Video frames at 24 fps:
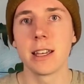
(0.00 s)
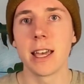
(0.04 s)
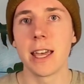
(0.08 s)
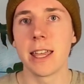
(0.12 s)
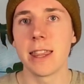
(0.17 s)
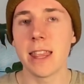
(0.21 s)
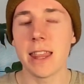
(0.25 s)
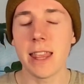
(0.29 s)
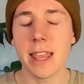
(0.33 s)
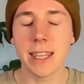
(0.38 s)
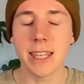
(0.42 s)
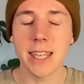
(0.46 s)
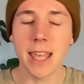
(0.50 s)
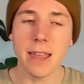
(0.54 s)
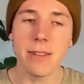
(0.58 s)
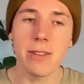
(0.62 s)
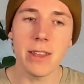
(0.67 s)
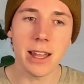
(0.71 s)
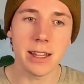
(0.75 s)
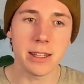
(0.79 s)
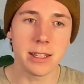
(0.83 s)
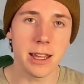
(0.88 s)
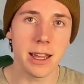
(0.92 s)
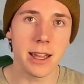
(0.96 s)
and then they gave
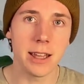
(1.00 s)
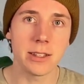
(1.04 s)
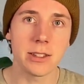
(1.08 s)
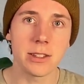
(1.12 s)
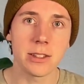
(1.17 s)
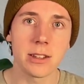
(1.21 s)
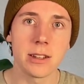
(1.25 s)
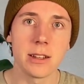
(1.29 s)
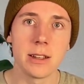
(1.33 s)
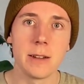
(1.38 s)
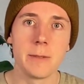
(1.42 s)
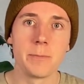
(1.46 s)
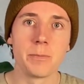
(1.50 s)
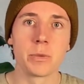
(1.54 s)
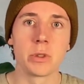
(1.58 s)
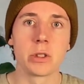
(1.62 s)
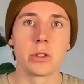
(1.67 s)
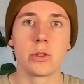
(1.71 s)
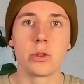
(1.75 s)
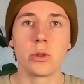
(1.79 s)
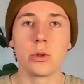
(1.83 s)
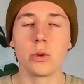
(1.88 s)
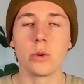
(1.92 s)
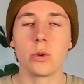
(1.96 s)
that test
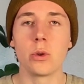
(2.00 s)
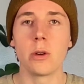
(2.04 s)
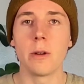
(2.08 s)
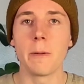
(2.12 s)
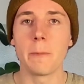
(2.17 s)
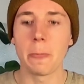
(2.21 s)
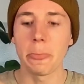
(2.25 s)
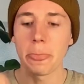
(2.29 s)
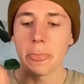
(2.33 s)
to